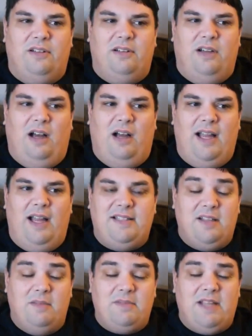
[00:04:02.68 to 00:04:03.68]
uh, and
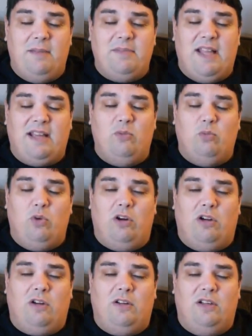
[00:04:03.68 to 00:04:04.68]
sometimes that can
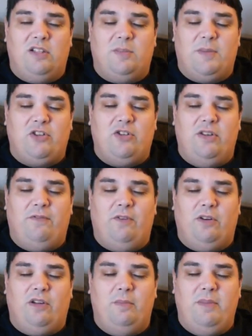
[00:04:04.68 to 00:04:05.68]
work, uh, especially
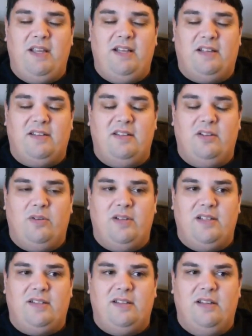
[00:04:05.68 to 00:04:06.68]
for comedic
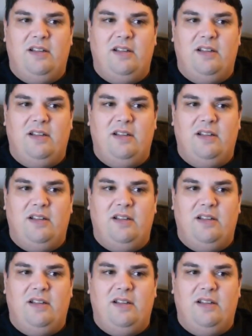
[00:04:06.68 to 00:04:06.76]
series.